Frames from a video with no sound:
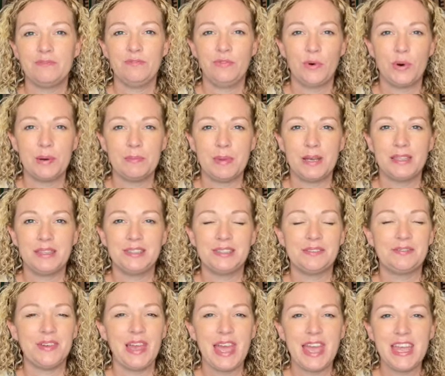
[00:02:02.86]
4 months
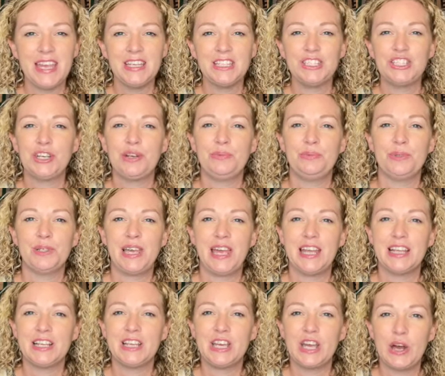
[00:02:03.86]
of age
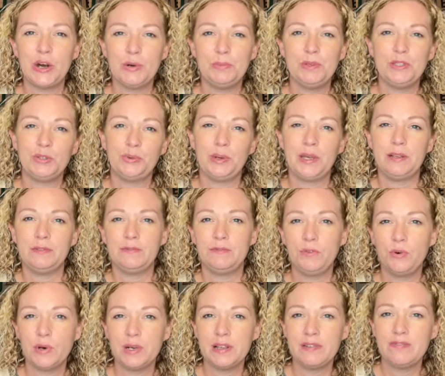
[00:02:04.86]
can go between
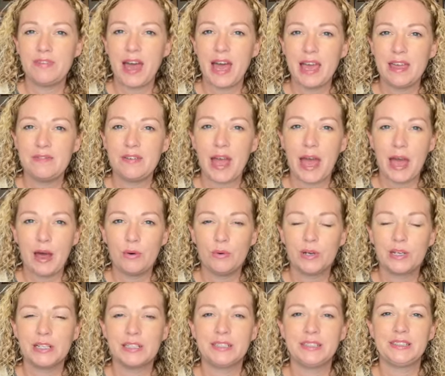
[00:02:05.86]
4 to 5
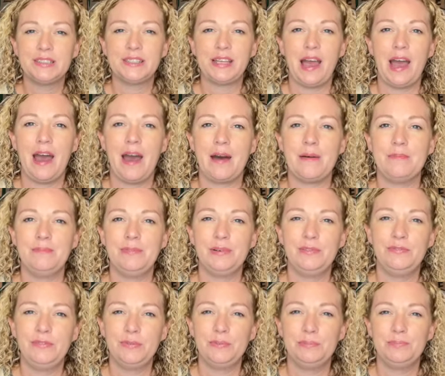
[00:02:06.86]
hours
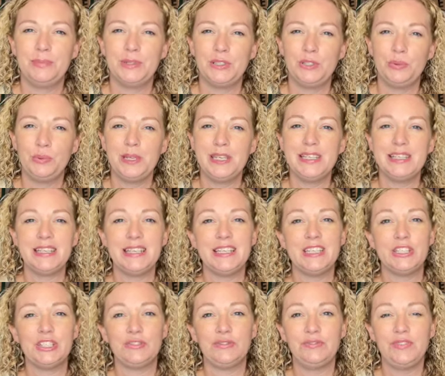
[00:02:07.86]
between
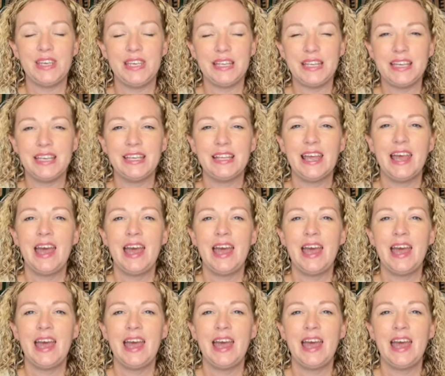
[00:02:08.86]
each feeding.